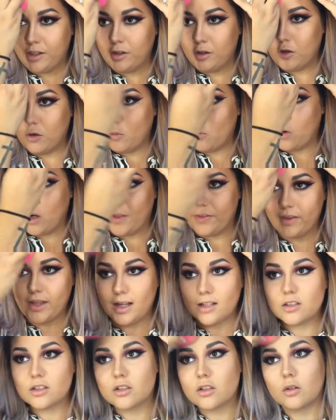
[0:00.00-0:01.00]
You don't want
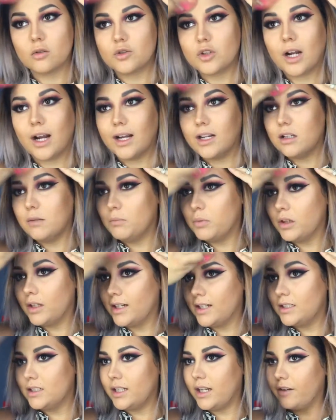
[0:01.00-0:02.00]
that, so try to blend